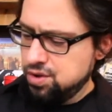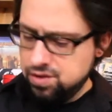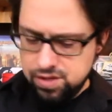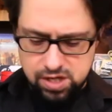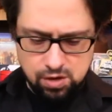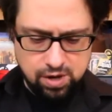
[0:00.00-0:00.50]

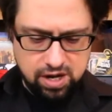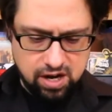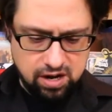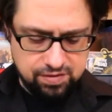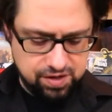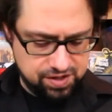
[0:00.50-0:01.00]
so we
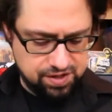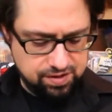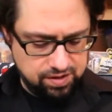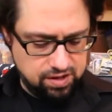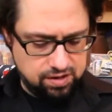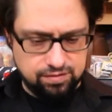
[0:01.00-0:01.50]
kind of
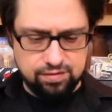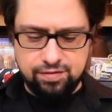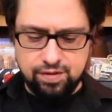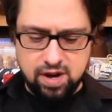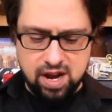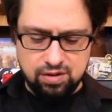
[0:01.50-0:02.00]
just, you know,
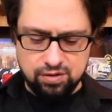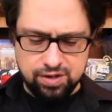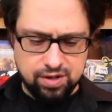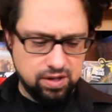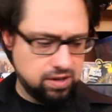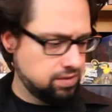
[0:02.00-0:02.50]

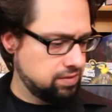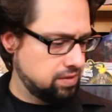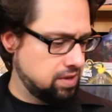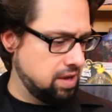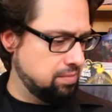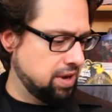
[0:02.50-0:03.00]
finagled
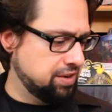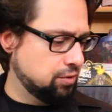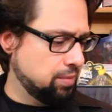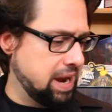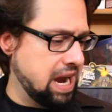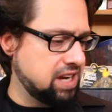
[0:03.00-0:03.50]
a
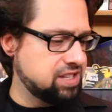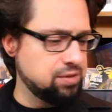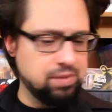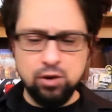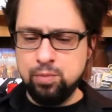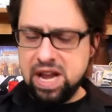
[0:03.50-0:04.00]
bundle pack. So
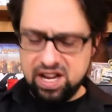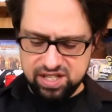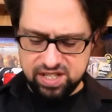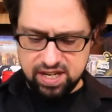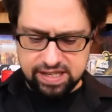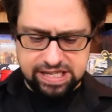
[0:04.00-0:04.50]
bundle pack
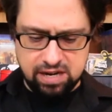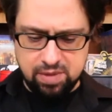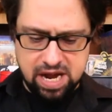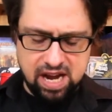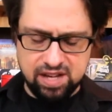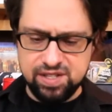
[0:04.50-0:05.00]
is 10
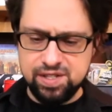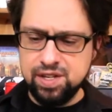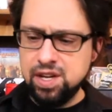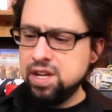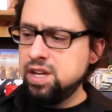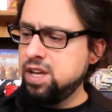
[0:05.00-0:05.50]
packs.
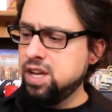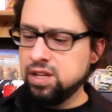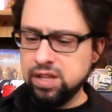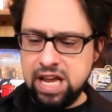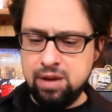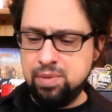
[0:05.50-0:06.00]
You get a
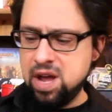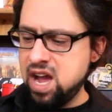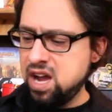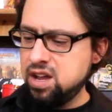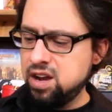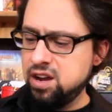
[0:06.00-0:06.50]
land
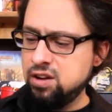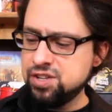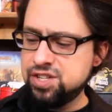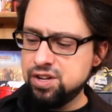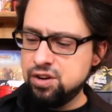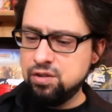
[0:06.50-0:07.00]
pack. And
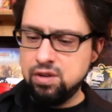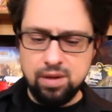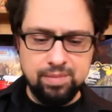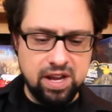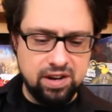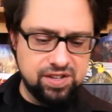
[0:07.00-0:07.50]
I
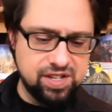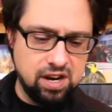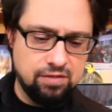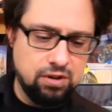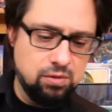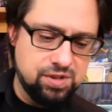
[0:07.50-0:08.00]
made a
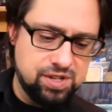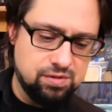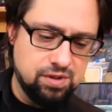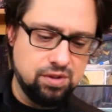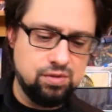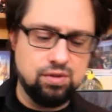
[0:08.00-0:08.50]
discovery, which is
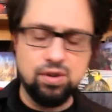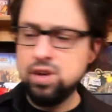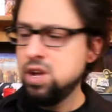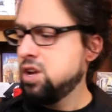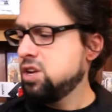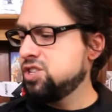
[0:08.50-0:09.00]
really cool.
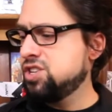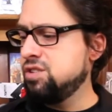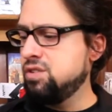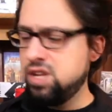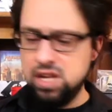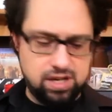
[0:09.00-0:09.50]
So
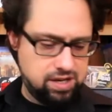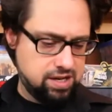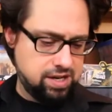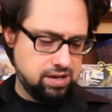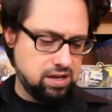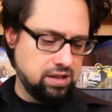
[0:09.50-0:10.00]
you get
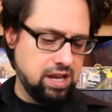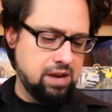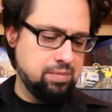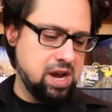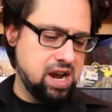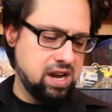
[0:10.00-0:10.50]
a
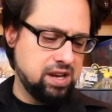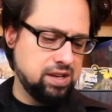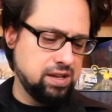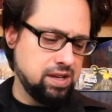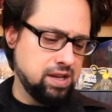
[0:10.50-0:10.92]
land pack.